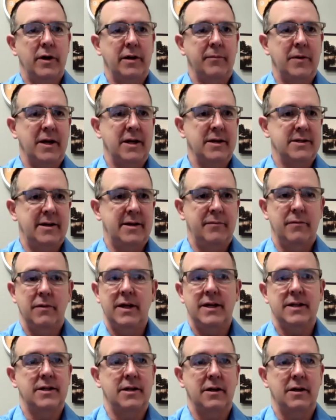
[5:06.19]
because I'm
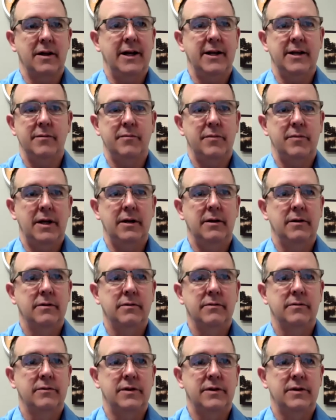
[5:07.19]
less inclined to be
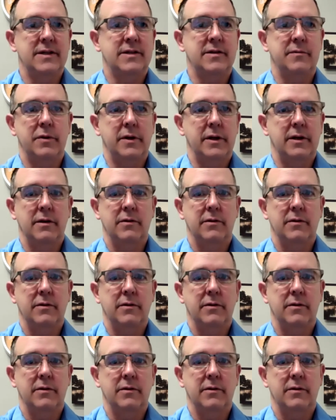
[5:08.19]
disciplined,